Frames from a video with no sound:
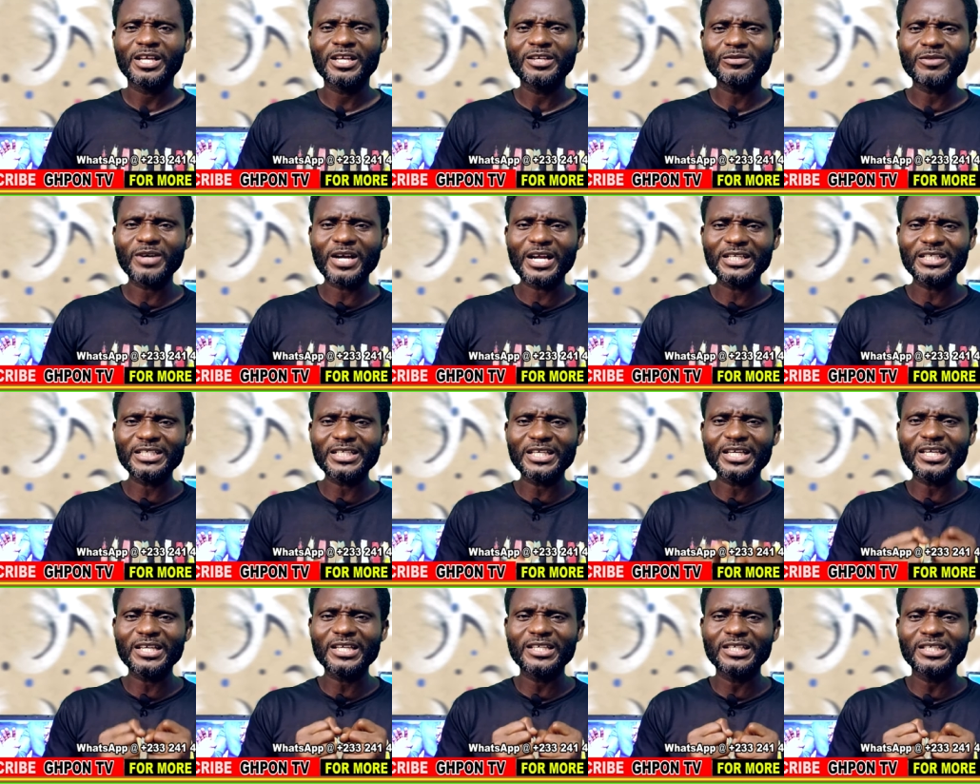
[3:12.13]

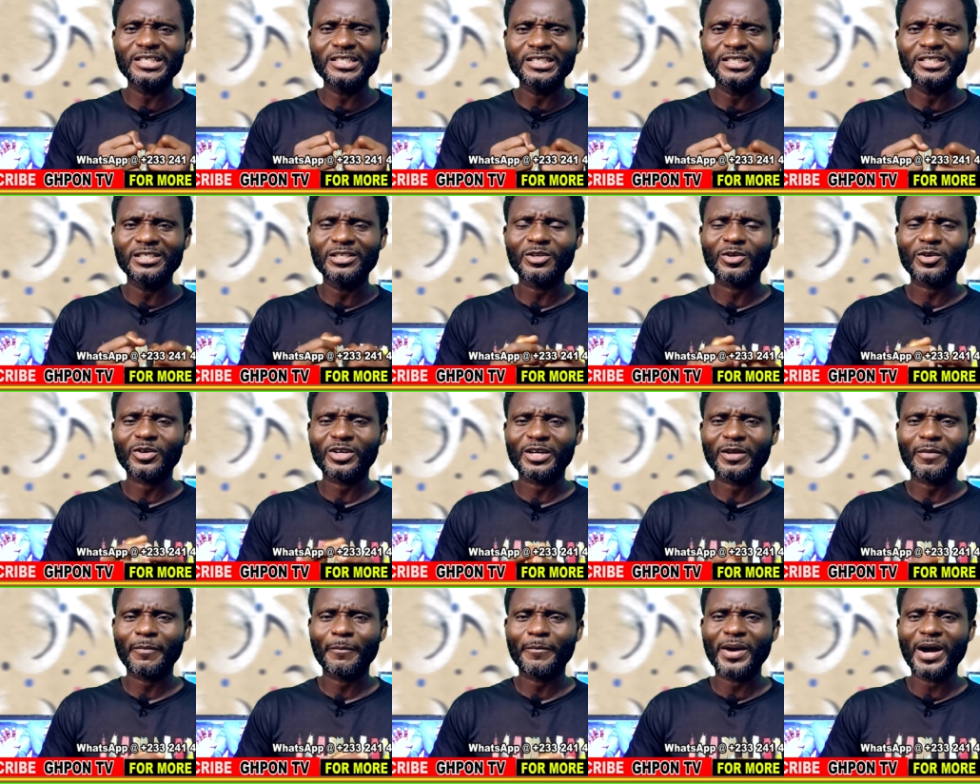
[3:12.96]
Eradiay! For
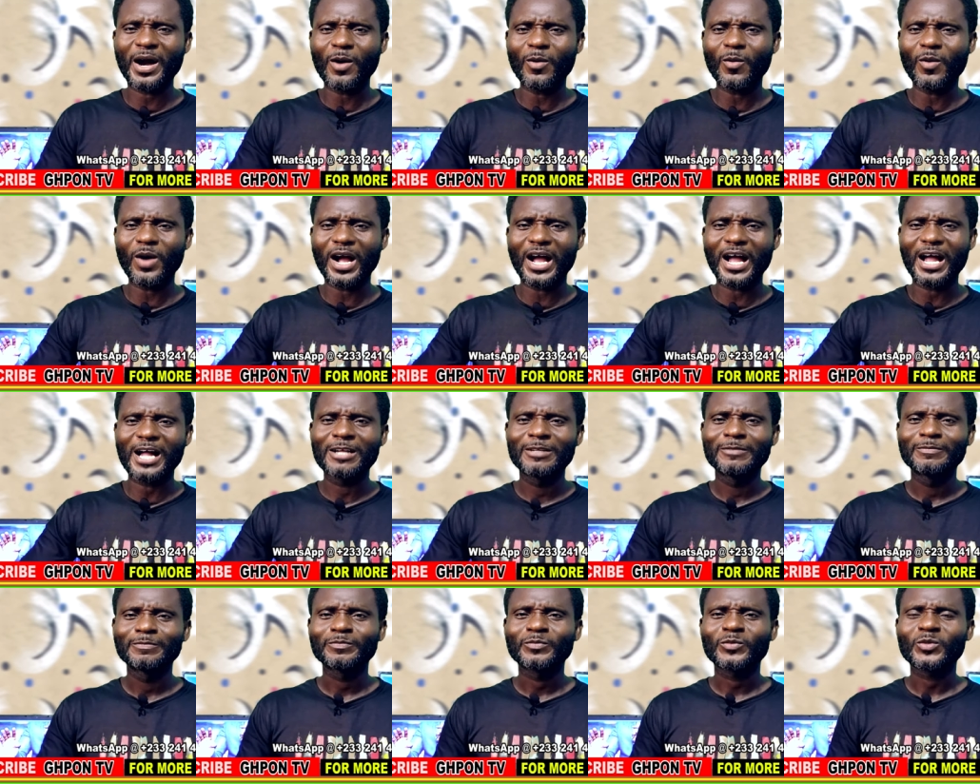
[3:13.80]
the power,
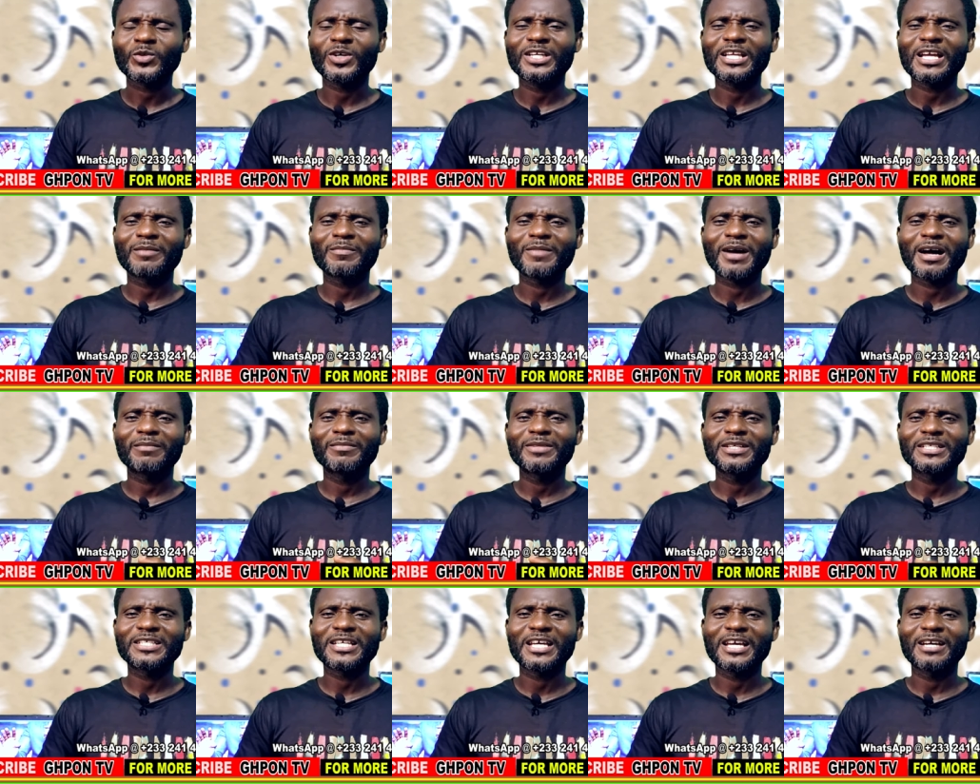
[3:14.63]
for the
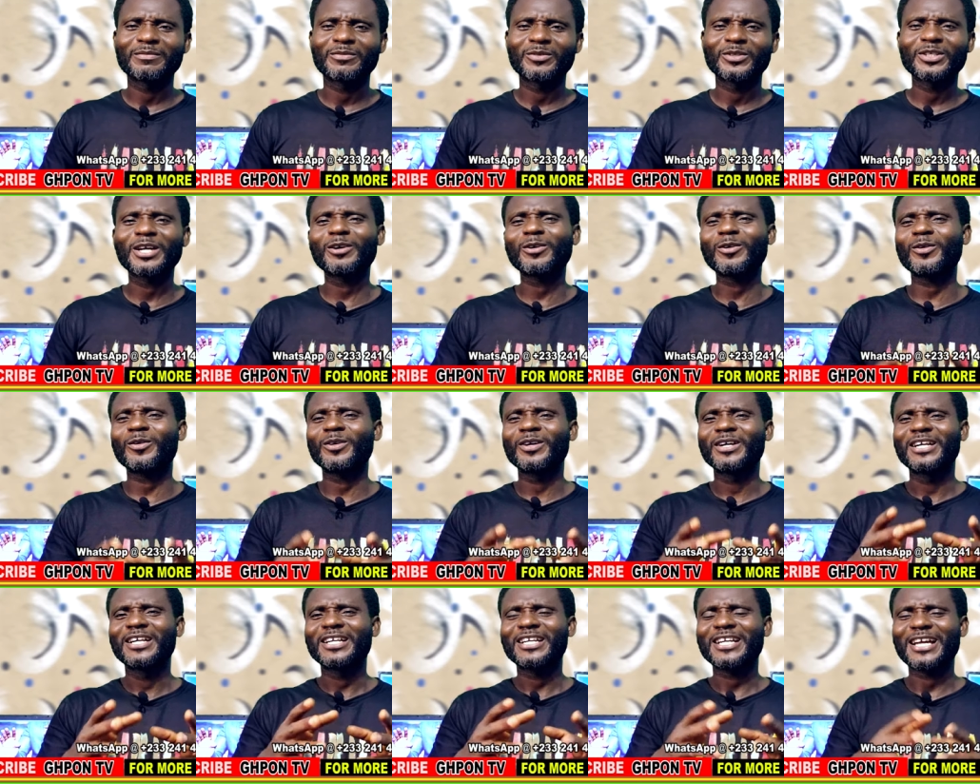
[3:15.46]
above the term,
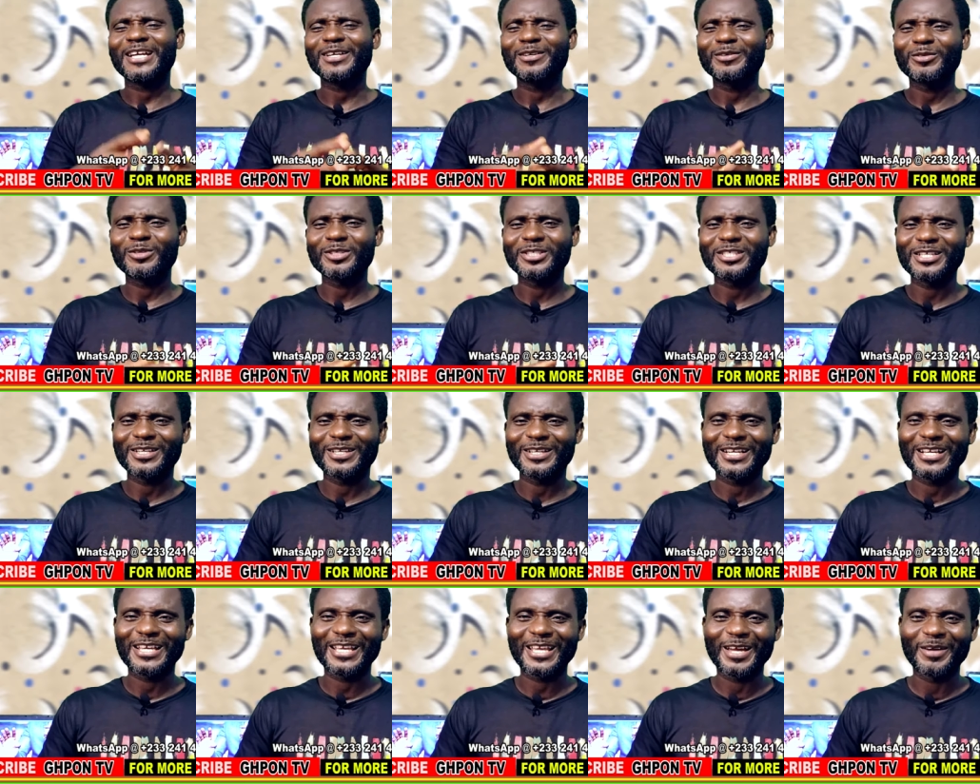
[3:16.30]
Yoko, I put
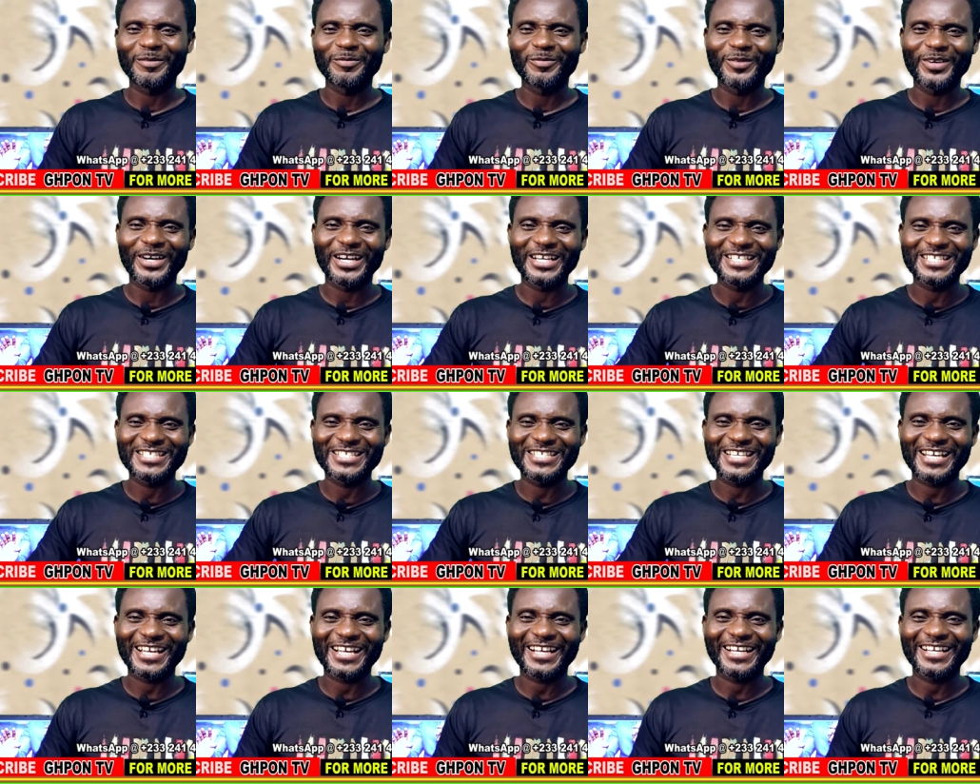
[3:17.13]
in my minds
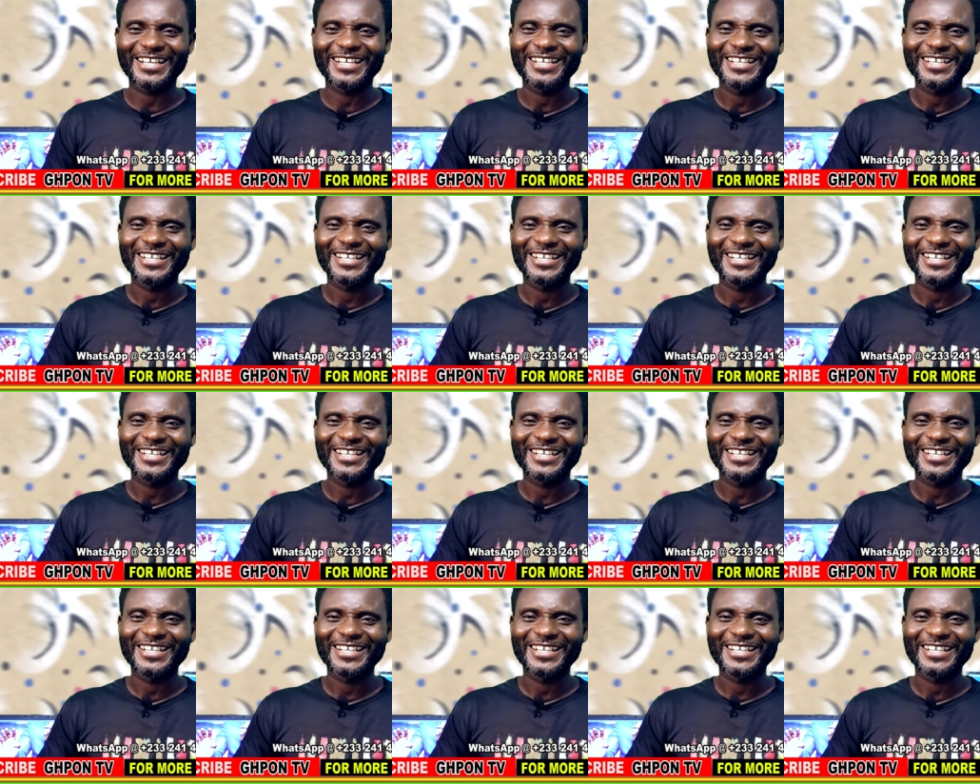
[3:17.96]
here.